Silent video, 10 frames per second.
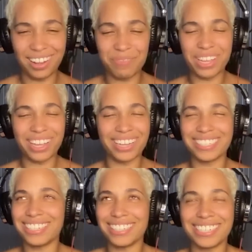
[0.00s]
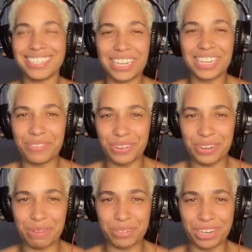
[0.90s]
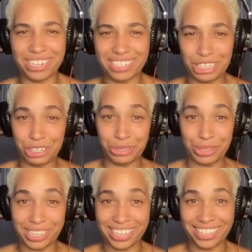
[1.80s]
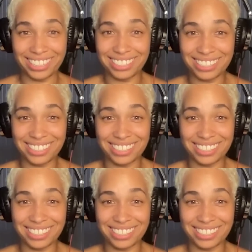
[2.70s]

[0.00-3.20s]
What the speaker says: I'm like, it's just because I love you and I'm trying to teach you things.